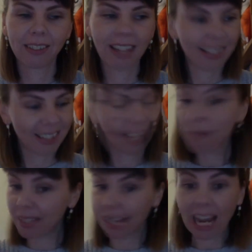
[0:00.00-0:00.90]
Yes, I'm
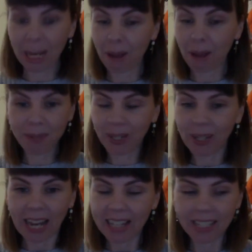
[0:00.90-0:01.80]
the same,
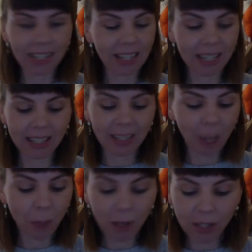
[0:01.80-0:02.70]
absolutely. Just there's
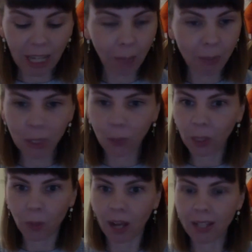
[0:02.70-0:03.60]
so much they could be
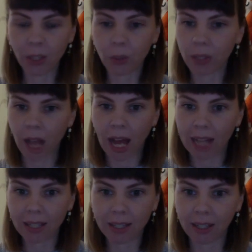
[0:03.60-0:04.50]
doing with high school
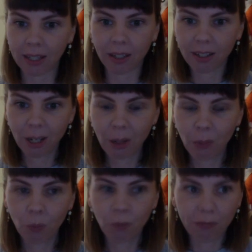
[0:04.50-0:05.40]
science that
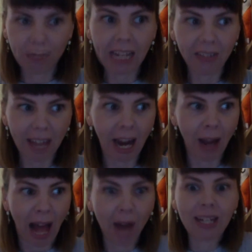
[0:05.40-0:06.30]
revealing
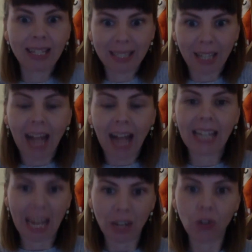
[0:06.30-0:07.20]
how
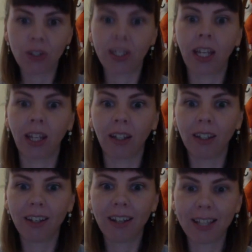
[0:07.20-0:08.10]
exciting and interesting
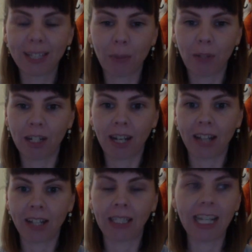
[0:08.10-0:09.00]
a subject it
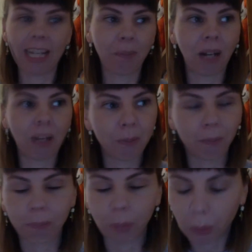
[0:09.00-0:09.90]
actually is, but I was
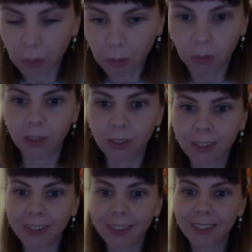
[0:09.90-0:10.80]
bored.
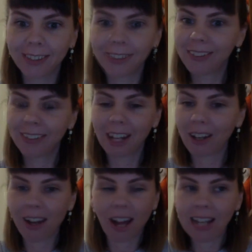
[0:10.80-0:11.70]
And
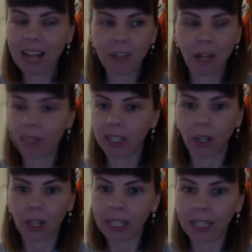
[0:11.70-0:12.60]
I gave it up
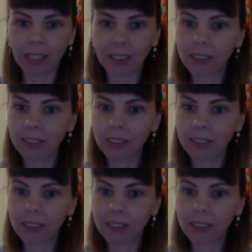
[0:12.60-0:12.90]
really early.